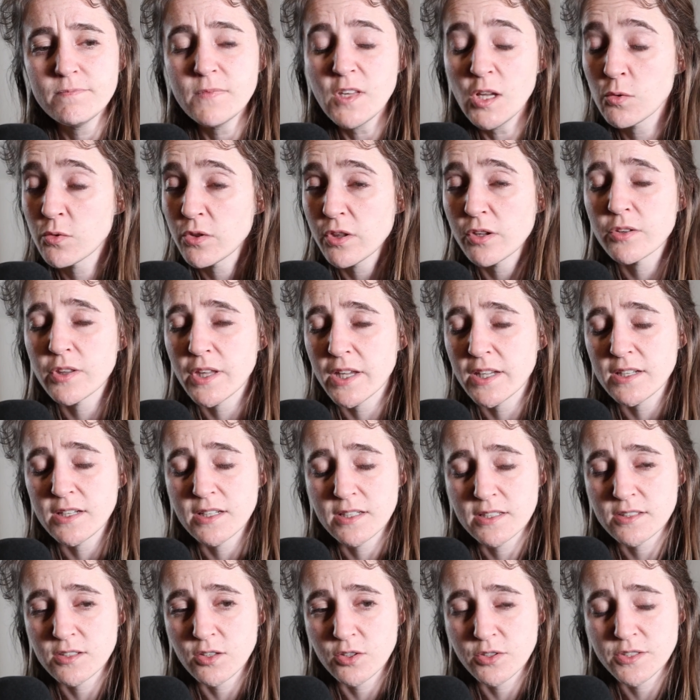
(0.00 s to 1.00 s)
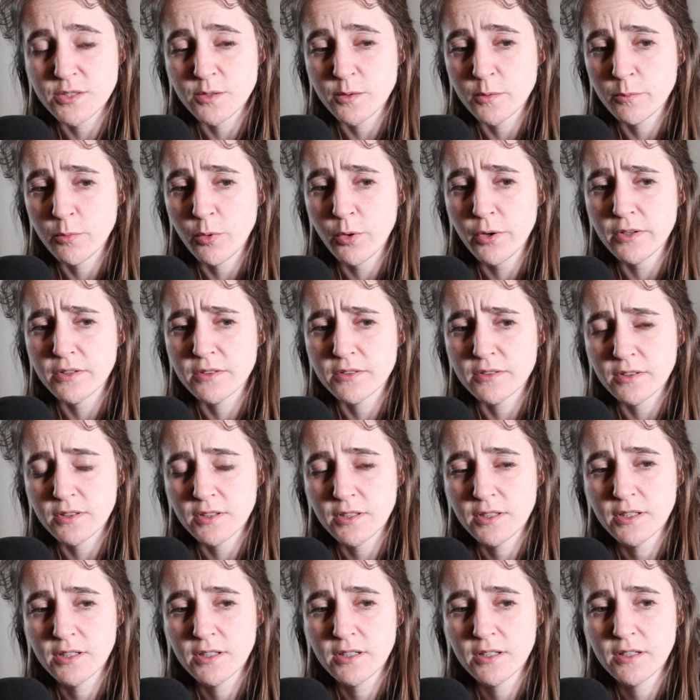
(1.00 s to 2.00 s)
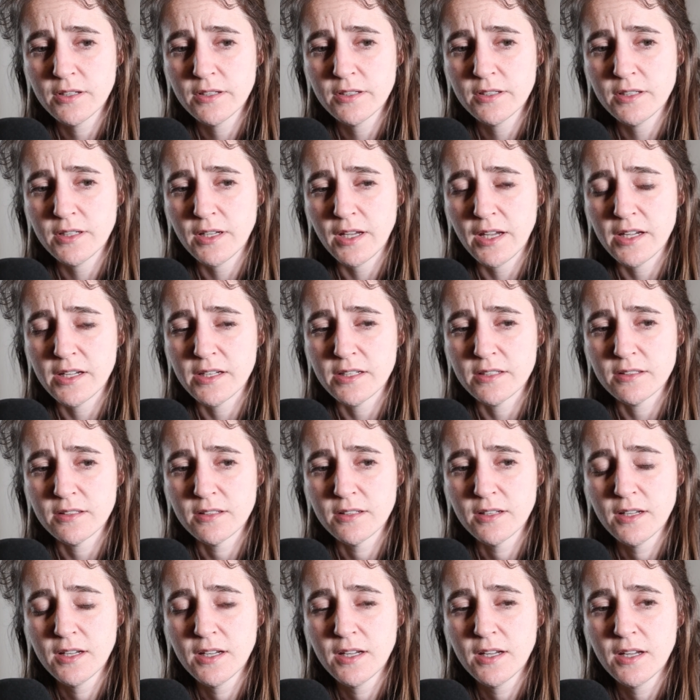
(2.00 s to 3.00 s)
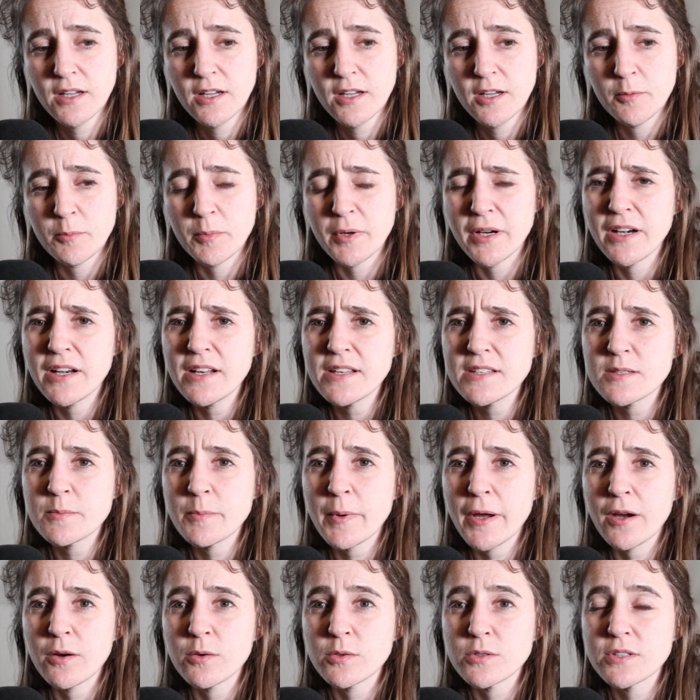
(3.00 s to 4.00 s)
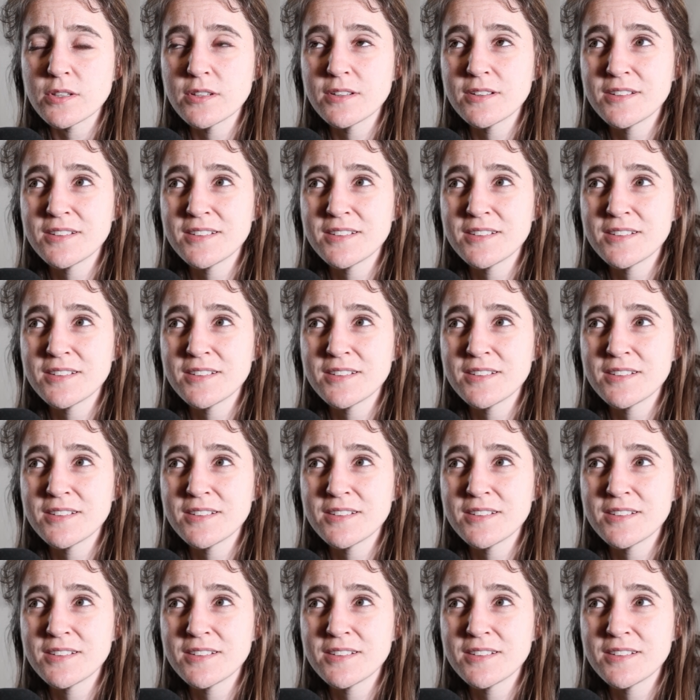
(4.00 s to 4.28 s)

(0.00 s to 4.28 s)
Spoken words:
although that is also important, but it is about,